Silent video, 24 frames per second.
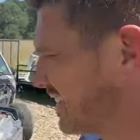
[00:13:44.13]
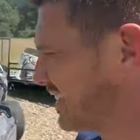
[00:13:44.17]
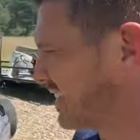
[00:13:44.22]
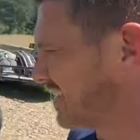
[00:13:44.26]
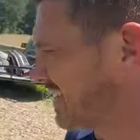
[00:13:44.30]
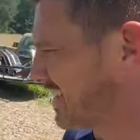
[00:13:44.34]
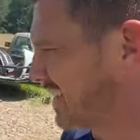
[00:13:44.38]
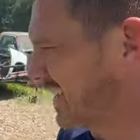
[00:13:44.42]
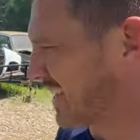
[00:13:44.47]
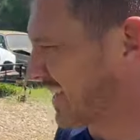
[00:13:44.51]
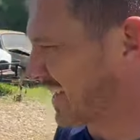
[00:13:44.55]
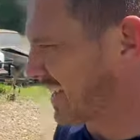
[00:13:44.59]

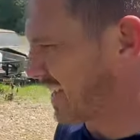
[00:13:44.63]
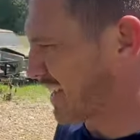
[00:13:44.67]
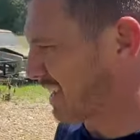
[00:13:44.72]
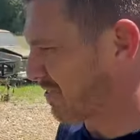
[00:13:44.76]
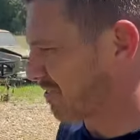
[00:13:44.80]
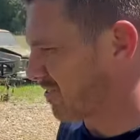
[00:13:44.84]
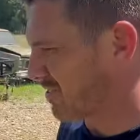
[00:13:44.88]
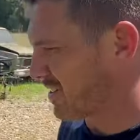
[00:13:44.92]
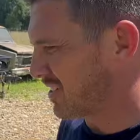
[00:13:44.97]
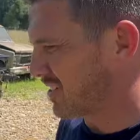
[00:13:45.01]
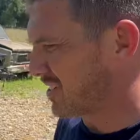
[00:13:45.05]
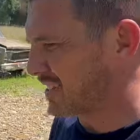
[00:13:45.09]
Dang it, I
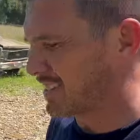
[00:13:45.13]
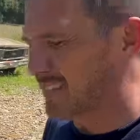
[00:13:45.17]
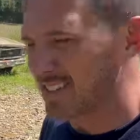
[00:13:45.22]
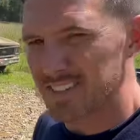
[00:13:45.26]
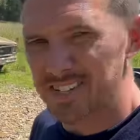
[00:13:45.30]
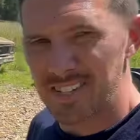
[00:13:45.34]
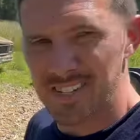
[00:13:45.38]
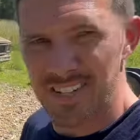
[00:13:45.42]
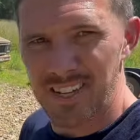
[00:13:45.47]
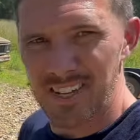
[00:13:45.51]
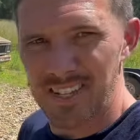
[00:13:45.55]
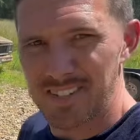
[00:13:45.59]
really
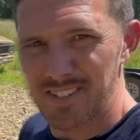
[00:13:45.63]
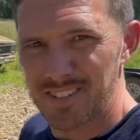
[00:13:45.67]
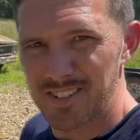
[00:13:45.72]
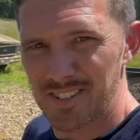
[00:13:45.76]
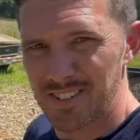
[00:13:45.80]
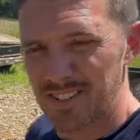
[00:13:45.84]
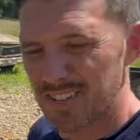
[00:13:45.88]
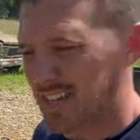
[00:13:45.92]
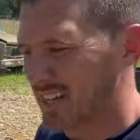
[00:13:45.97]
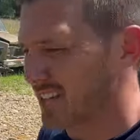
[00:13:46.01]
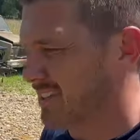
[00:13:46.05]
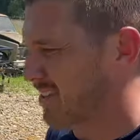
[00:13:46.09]
just do
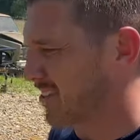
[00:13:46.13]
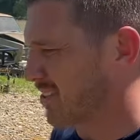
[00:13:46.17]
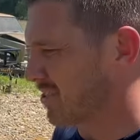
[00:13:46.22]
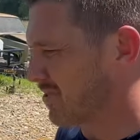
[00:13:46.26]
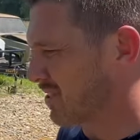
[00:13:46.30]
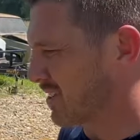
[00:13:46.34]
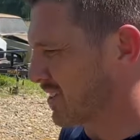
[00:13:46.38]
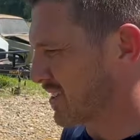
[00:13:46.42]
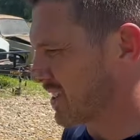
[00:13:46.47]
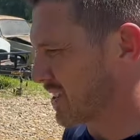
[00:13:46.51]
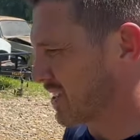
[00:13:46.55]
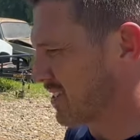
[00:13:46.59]
not know
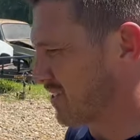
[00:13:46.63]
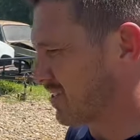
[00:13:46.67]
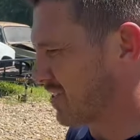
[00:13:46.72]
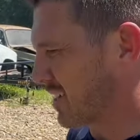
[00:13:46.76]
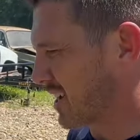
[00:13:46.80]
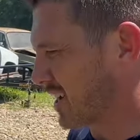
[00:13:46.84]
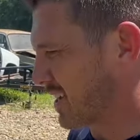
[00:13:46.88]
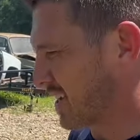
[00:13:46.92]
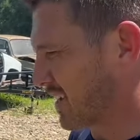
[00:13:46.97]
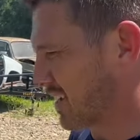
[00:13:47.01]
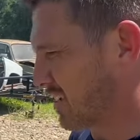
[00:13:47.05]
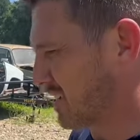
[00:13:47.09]
what to do
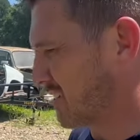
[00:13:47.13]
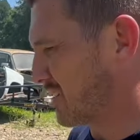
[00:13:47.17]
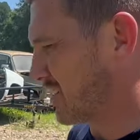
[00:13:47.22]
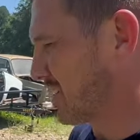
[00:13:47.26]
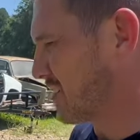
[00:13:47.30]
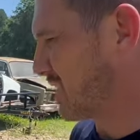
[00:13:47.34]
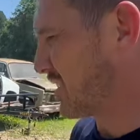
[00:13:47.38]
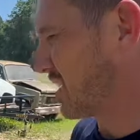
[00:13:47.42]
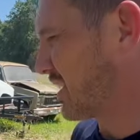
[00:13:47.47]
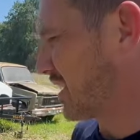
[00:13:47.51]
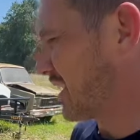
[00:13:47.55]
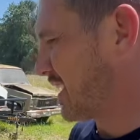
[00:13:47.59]
right now.
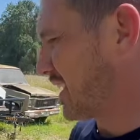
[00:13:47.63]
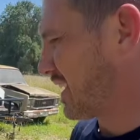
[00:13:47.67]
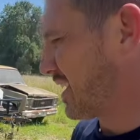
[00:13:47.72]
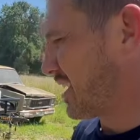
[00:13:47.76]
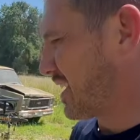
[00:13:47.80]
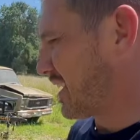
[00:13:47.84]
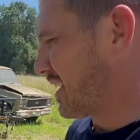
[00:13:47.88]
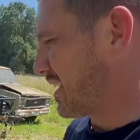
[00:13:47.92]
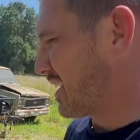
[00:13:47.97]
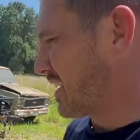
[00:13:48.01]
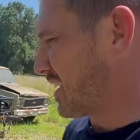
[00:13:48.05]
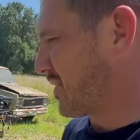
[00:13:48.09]

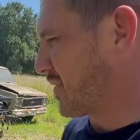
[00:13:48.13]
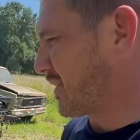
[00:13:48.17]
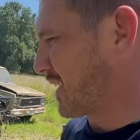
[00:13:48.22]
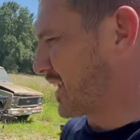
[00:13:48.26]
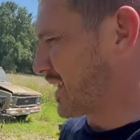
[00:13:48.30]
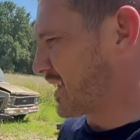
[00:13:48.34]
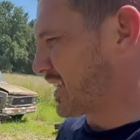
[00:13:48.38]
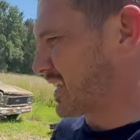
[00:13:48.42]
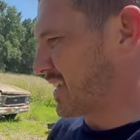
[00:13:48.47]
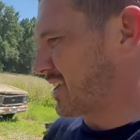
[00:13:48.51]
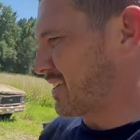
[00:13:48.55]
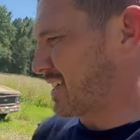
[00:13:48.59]
I
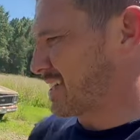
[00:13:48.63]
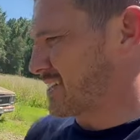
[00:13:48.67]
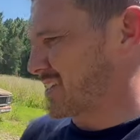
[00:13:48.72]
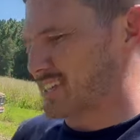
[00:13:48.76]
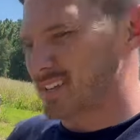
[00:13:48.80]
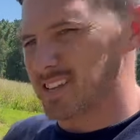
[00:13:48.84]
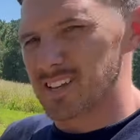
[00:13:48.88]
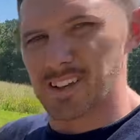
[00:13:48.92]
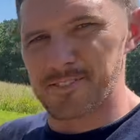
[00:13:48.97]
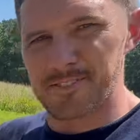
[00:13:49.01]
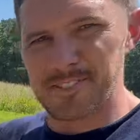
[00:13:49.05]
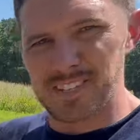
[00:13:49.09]
mean, it's
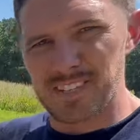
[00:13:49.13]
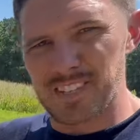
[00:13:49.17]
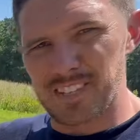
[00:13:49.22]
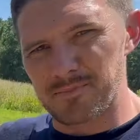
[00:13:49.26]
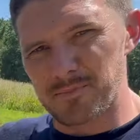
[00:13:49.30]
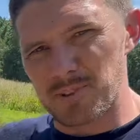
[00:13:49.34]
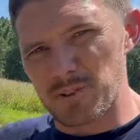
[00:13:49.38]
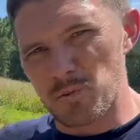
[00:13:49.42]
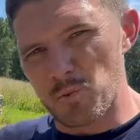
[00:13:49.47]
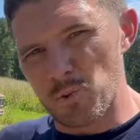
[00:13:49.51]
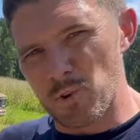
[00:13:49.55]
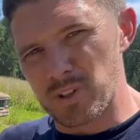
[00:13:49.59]
enough to give
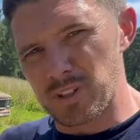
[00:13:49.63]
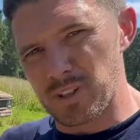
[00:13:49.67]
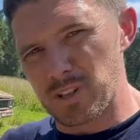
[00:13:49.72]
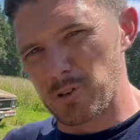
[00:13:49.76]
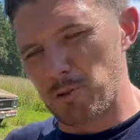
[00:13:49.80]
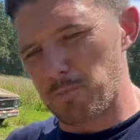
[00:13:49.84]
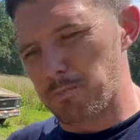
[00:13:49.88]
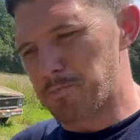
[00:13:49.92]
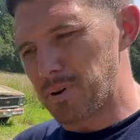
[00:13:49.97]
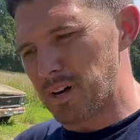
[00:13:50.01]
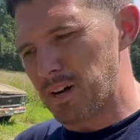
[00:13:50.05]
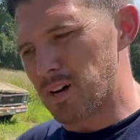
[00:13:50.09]
me one
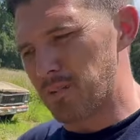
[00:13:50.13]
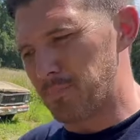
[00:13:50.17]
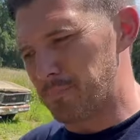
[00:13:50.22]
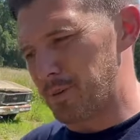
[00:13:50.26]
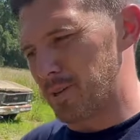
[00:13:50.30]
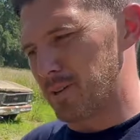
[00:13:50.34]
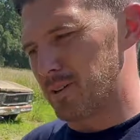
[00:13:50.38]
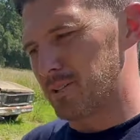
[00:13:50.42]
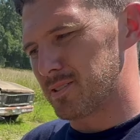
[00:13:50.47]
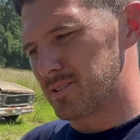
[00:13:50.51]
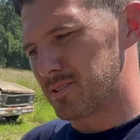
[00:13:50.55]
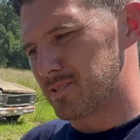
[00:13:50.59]
little bump,
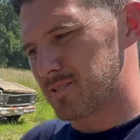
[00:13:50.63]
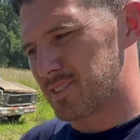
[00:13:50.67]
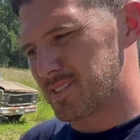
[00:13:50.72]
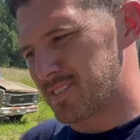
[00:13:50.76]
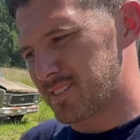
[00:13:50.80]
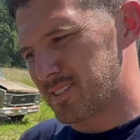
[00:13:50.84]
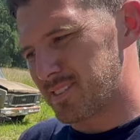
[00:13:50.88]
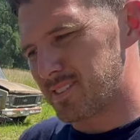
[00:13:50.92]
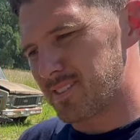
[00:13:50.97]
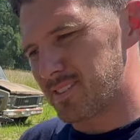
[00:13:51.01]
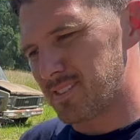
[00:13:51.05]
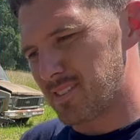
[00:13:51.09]

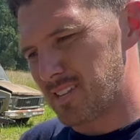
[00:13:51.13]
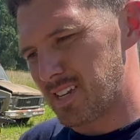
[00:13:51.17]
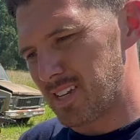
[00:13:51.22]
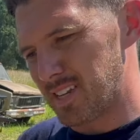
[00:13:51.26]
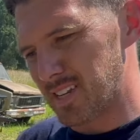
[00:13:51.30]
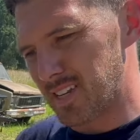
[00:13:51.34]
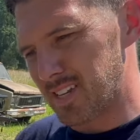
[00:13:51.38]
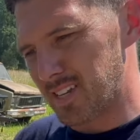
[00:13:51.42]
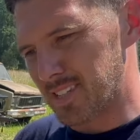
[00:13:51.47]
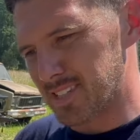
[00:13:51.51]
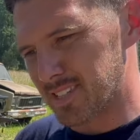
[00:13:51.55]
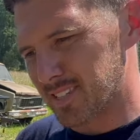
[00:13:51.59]
and
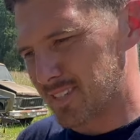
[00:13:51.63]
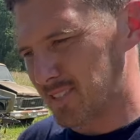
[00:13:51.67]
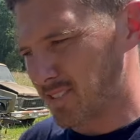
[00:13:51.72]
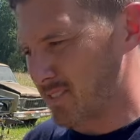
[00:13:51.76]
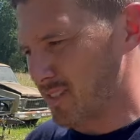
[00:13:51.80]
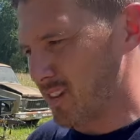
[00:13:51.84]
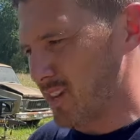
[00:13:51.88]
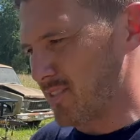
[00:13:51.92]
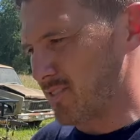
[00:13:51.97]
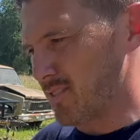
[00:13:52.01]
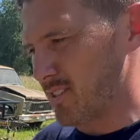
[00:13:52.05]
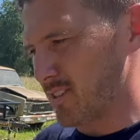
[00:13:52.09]
then it's
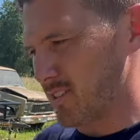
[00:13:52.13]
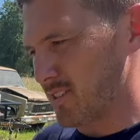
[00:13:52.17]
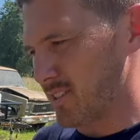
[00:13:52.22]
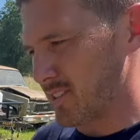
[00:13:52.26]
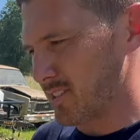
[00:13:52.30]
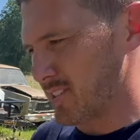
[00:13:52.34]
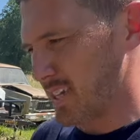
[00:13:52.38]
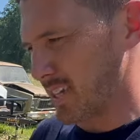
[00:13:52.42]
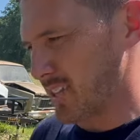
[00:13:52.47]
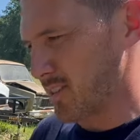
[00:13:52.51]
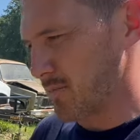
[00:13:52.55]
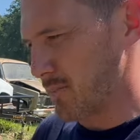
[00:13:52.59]
nothing. It's
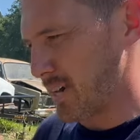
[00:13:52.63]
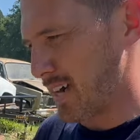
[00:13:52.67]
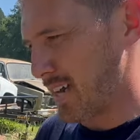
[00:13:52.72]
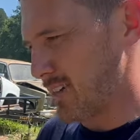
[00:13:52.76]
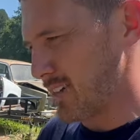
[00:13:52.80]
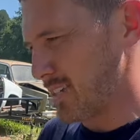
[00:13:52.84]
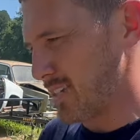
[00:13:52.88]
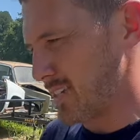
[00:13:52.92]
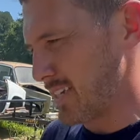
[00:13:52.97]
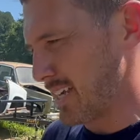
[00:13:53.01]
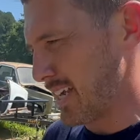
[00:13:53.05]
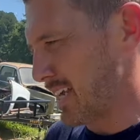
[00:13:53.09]
like the
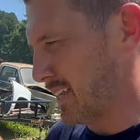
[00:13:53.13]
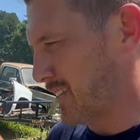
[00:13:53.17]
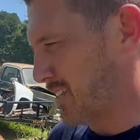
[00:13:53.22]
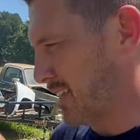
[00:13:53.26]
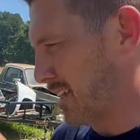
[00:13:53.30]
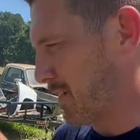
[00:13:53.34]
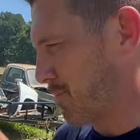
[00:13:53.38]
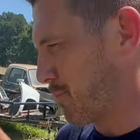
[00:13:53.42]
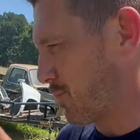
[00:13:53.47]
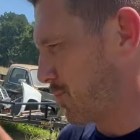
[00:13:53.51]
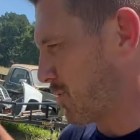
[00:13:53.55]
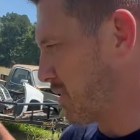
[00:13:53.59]
battery's dead at
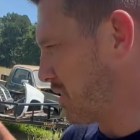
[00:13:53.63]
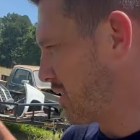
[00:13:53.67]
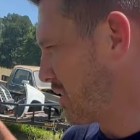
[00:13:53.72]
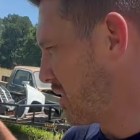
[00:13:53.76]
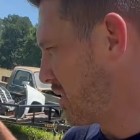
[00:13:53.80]
that point.